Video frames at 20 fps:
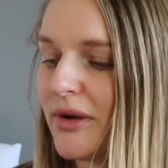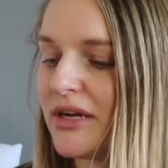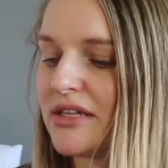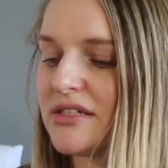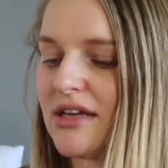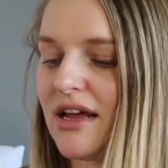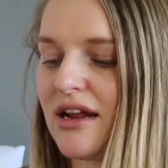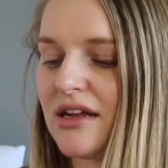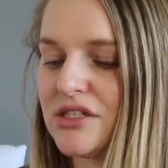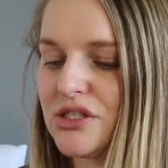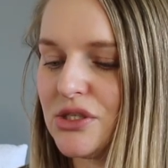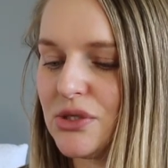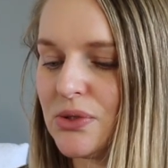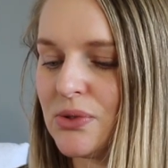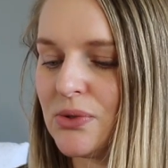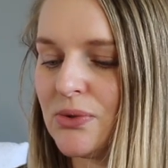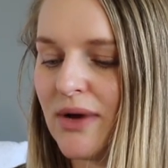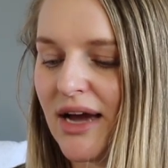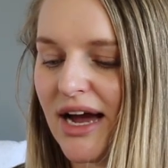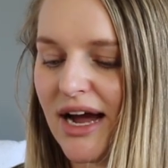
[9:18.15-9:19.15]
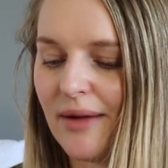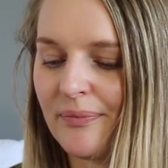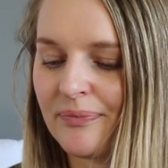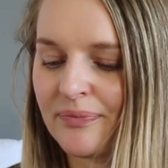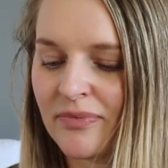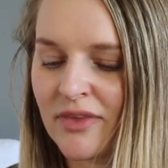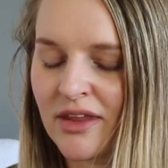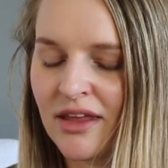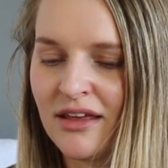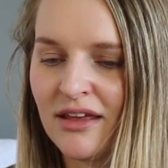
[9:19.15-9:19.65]
We decided to
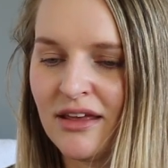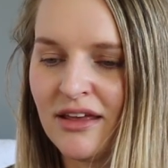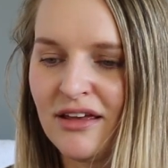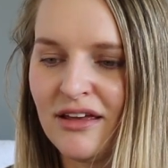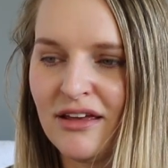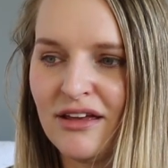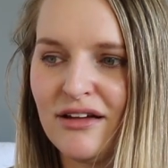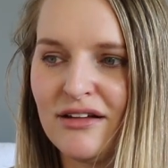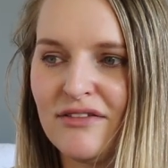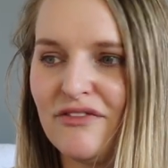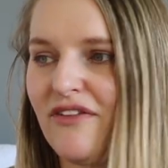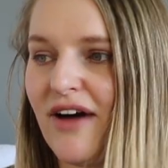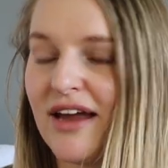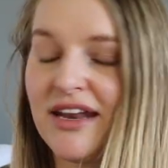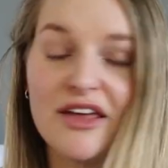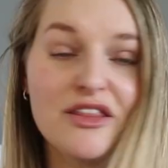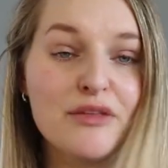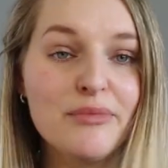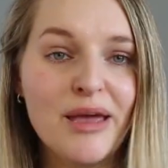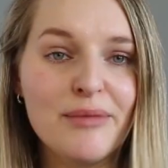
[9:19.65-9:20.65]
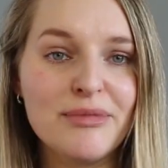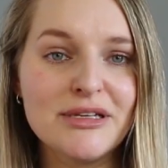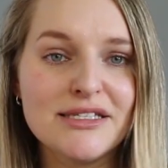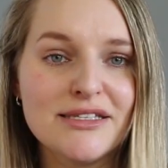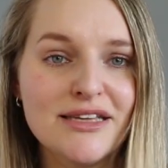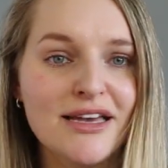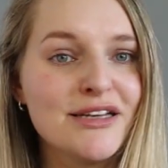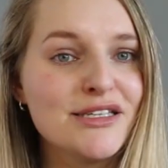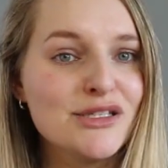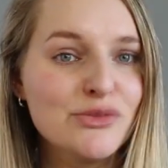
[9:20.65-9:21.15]
find out the baby's
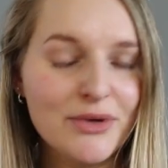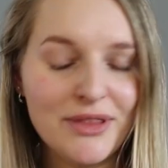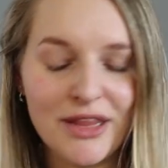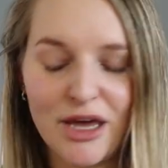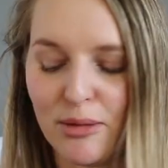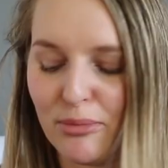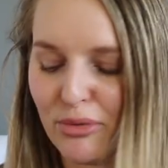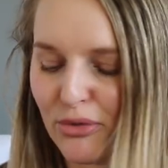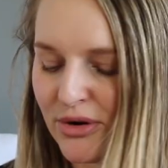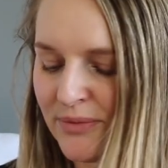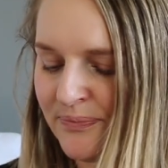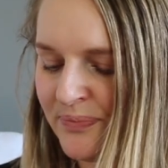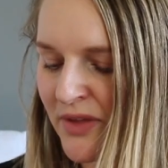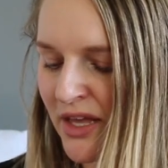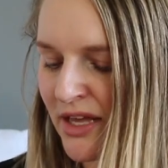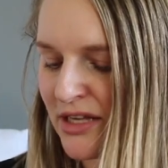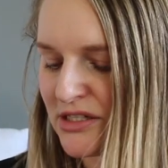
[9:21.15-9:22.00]
sex when they were born.